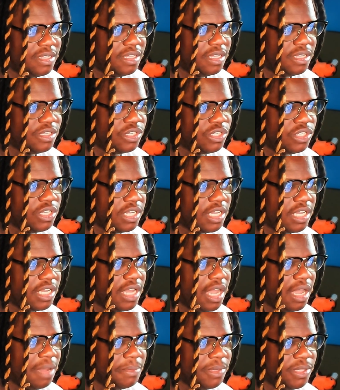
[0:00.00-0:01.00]
It's a
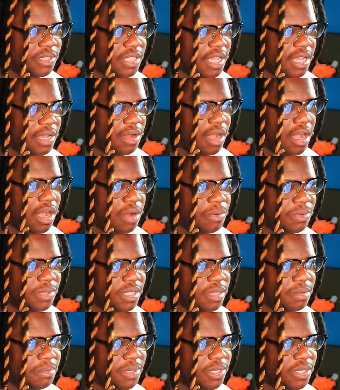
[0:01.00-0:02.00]
Shikigami that uh, with
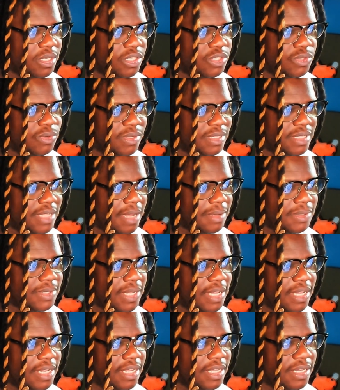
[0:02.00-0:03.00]
the ability to adapt
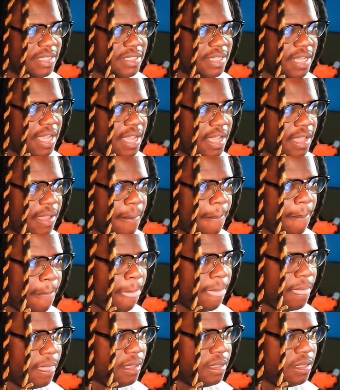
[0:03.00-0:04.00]
to any attack.
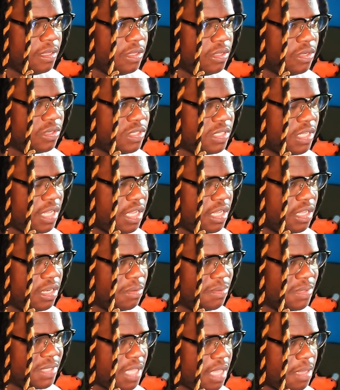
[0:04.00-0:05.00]
You're saying it
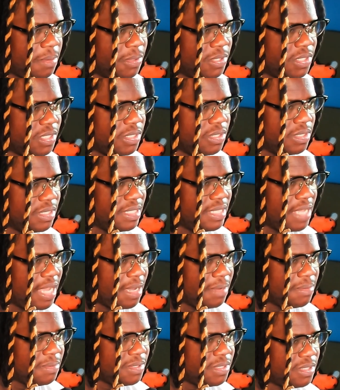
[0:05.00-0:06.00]
was able to
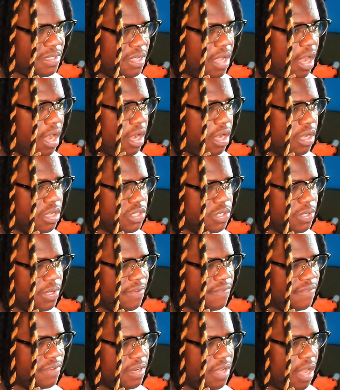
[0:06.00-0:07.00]
adapt uh, to
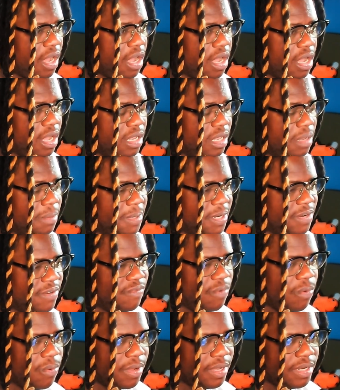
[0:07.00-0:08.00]
infinite, uh, Unlimited
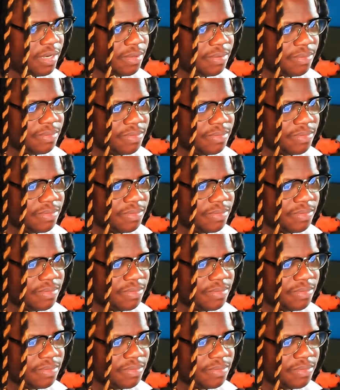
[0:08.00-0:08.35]
Void.